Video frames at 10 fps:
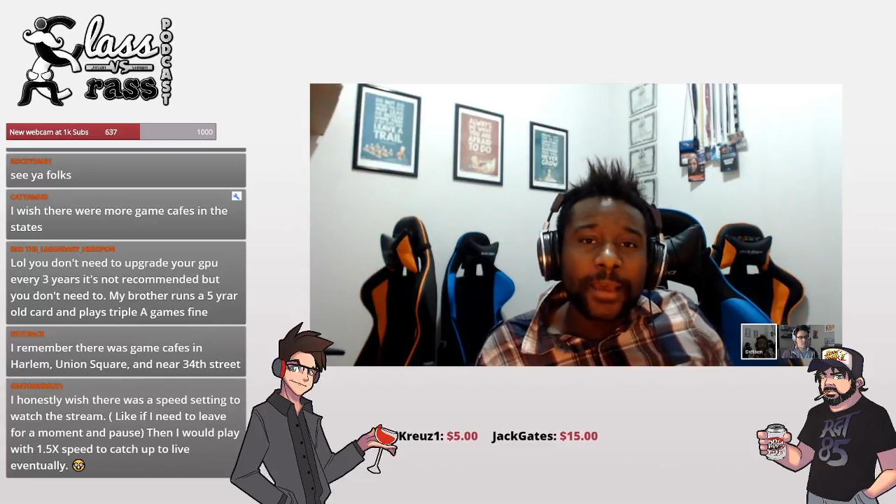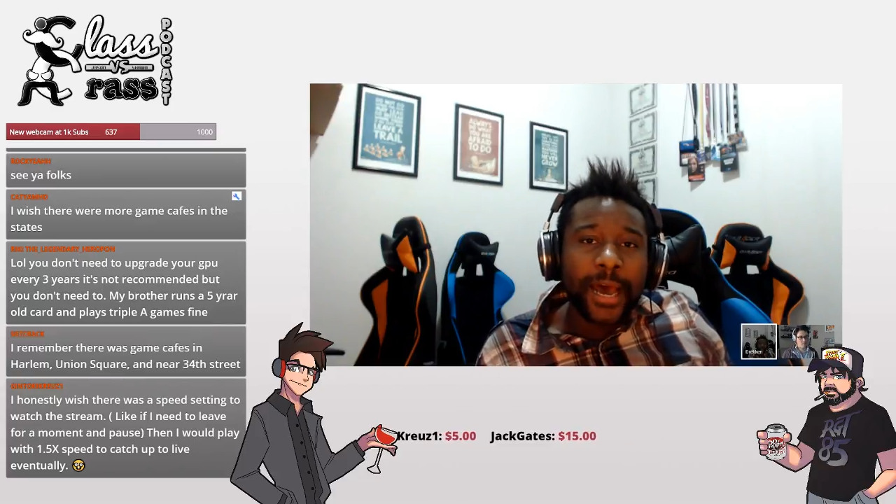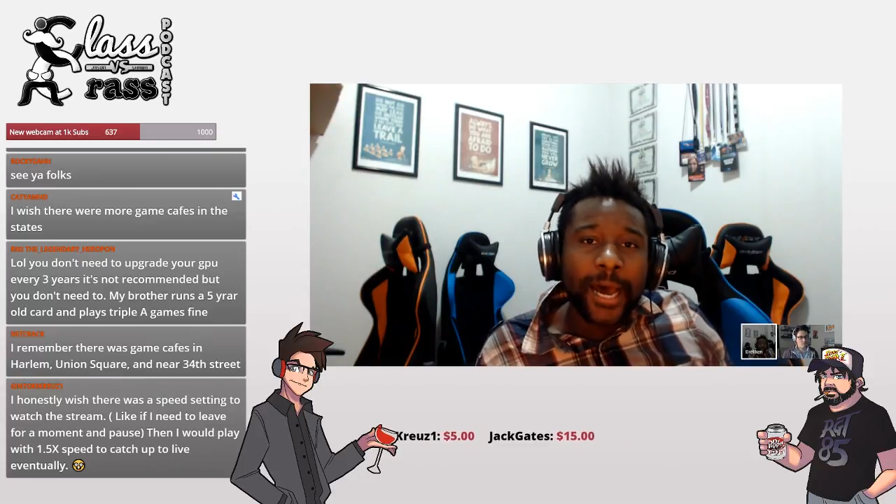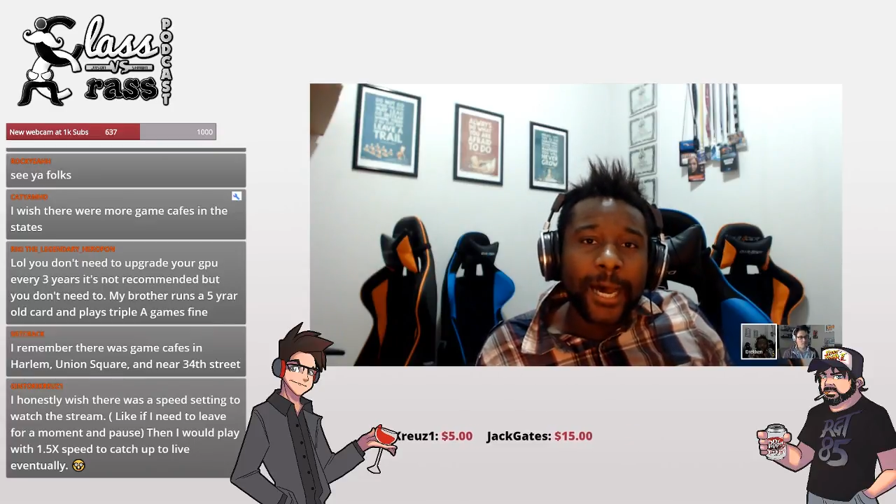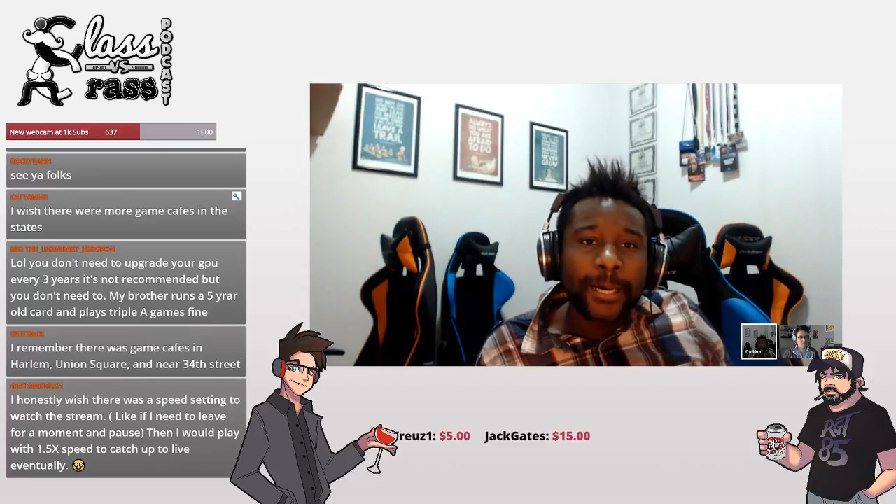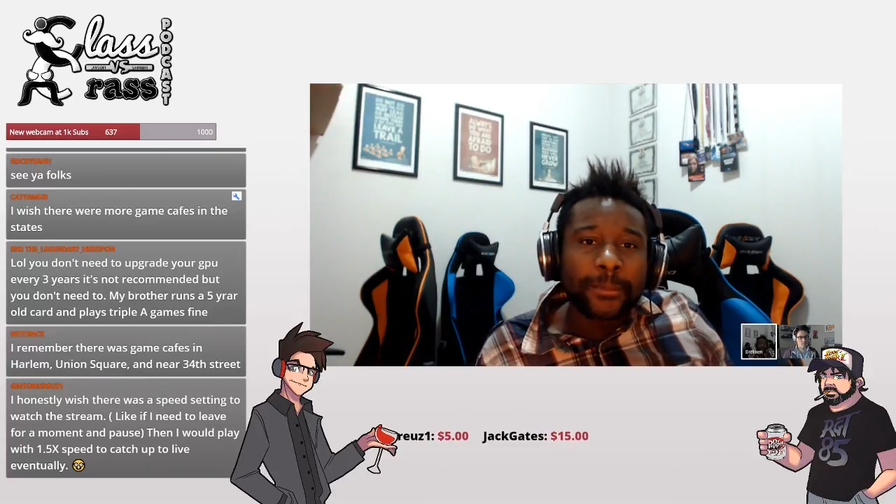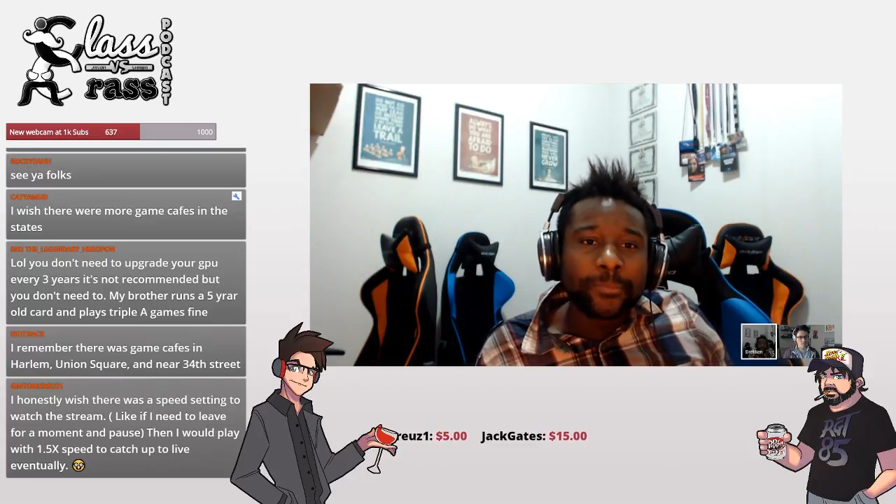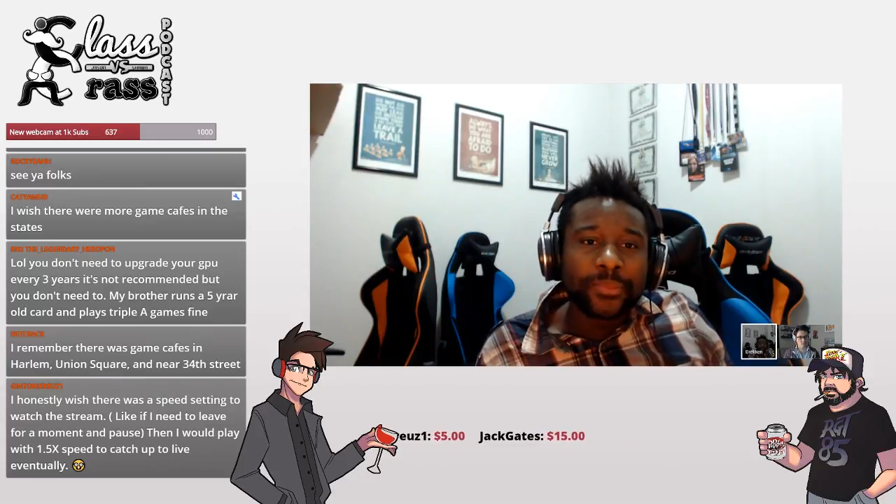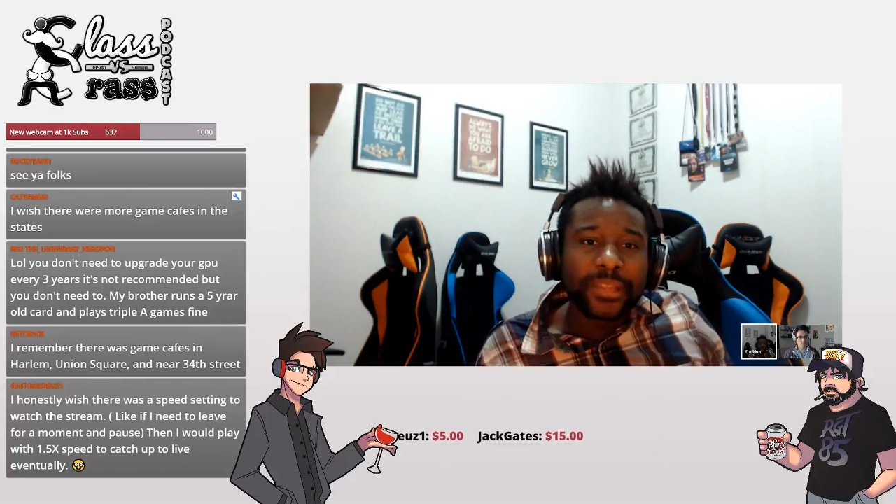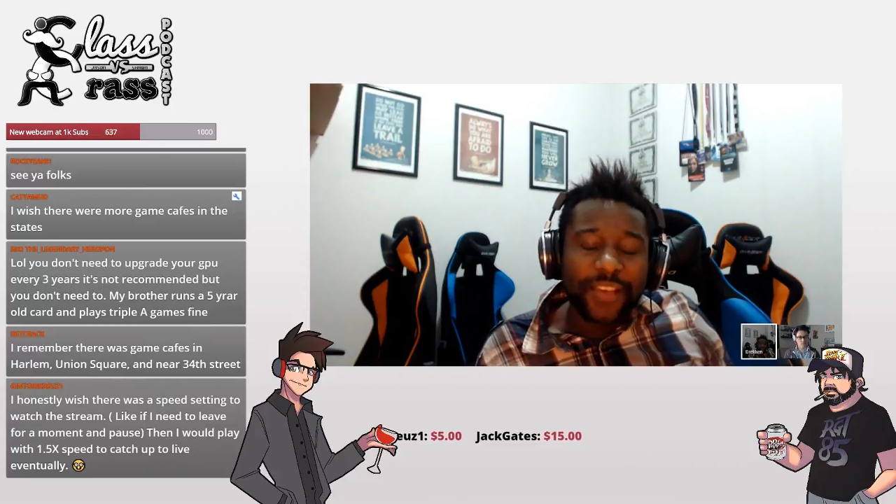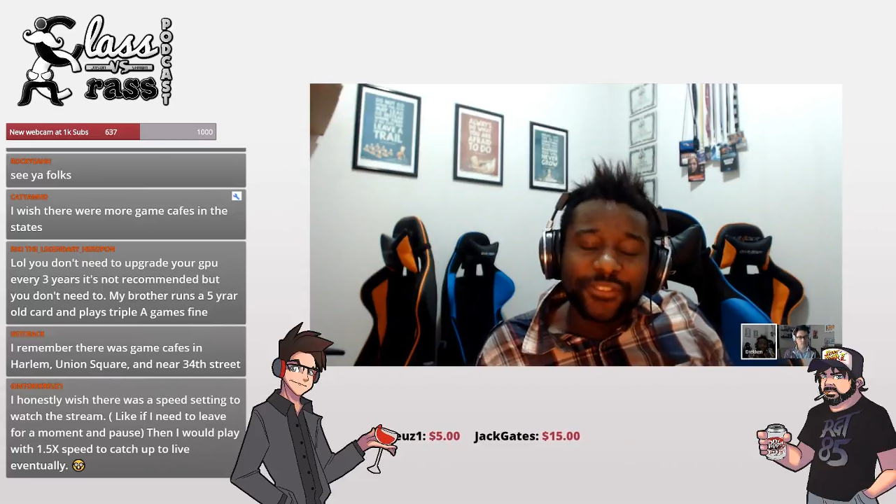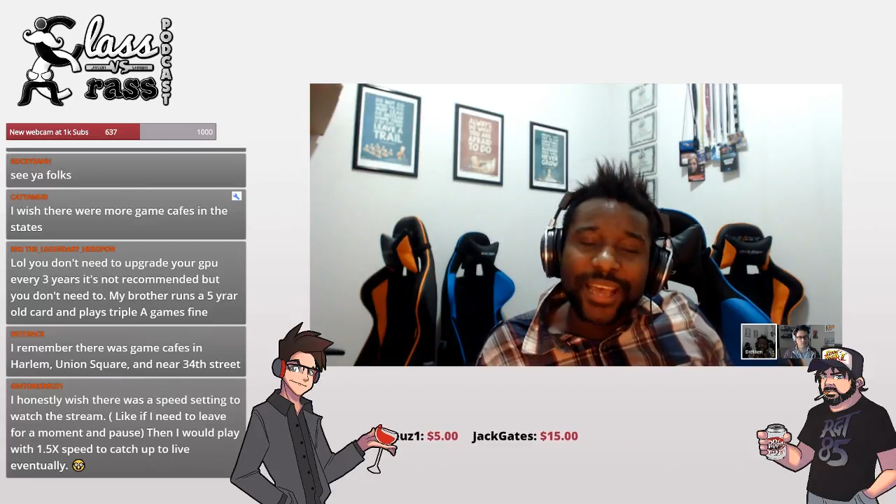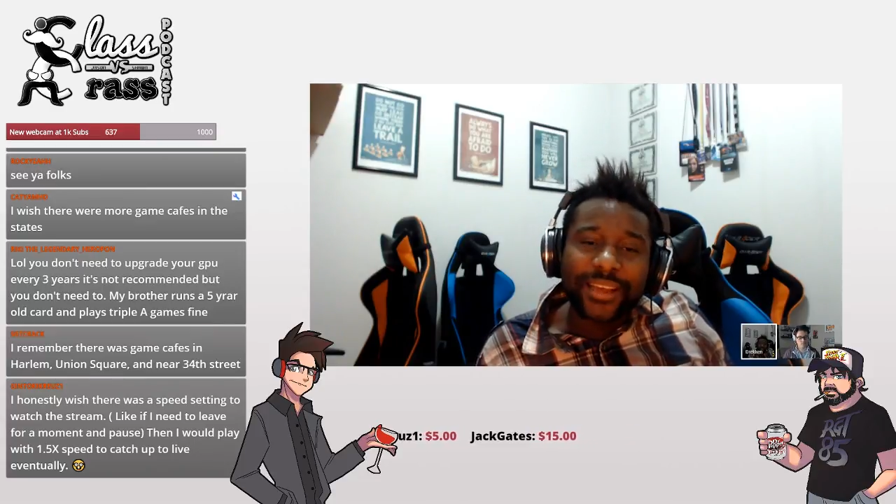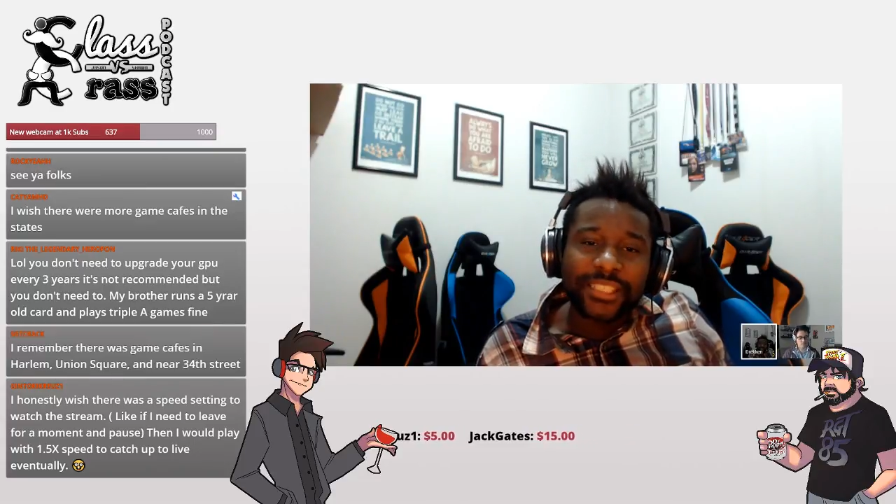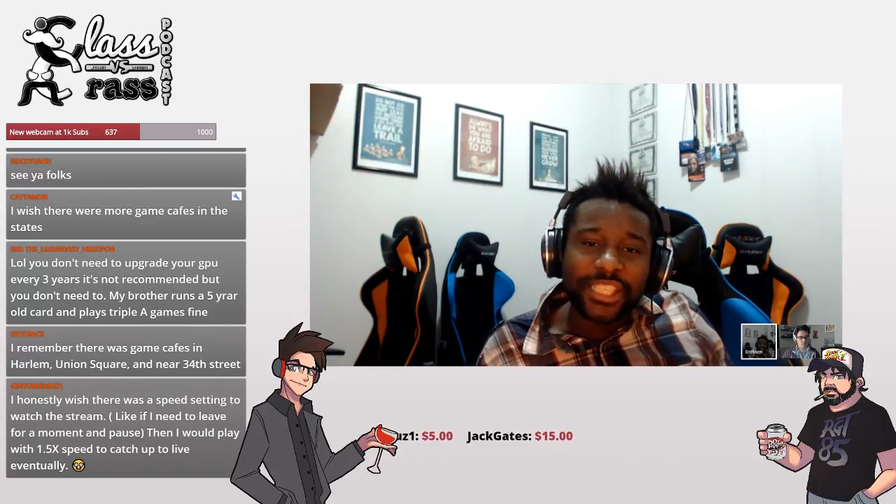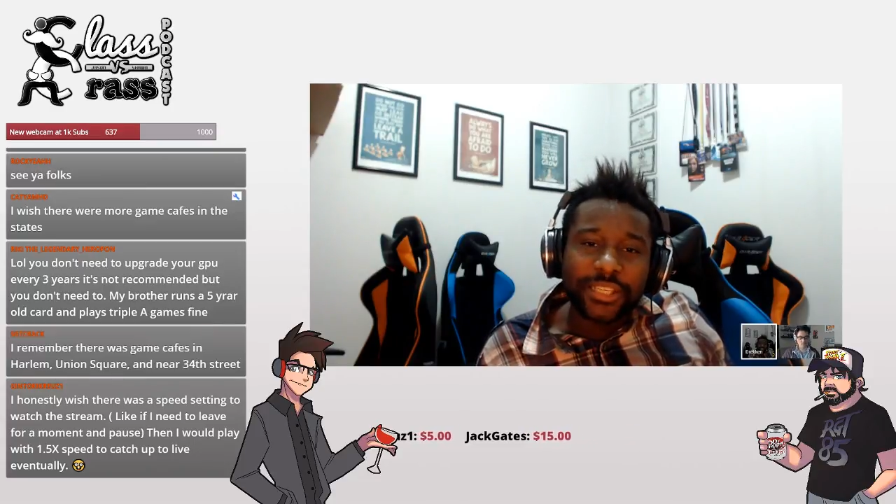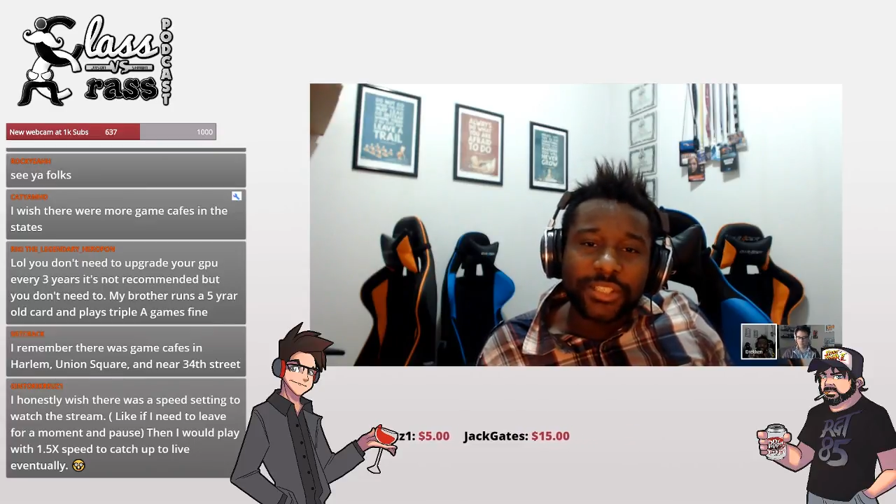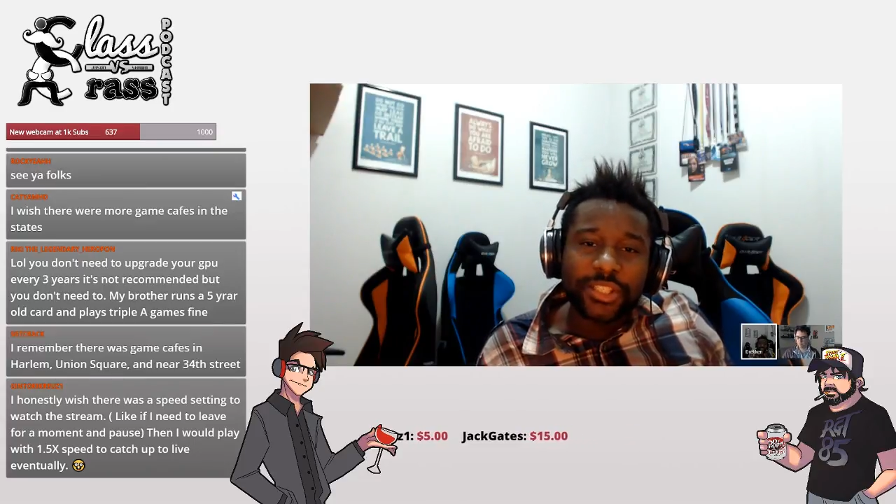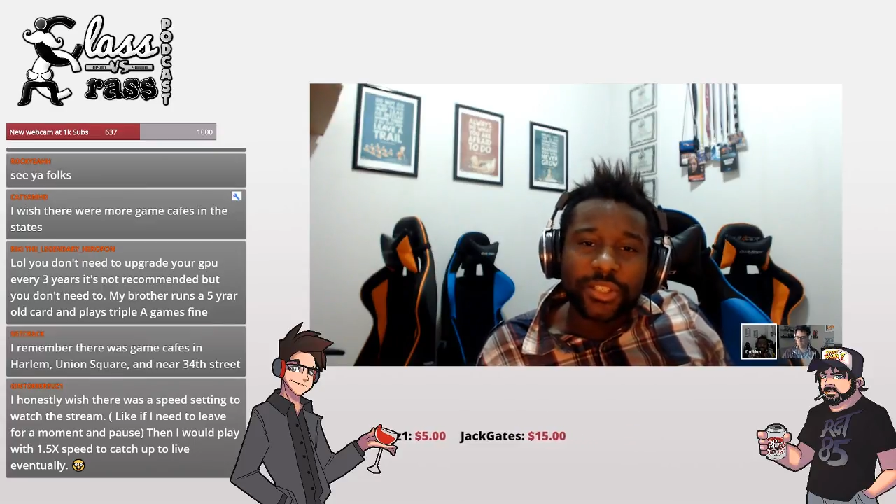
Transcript: life-size shield.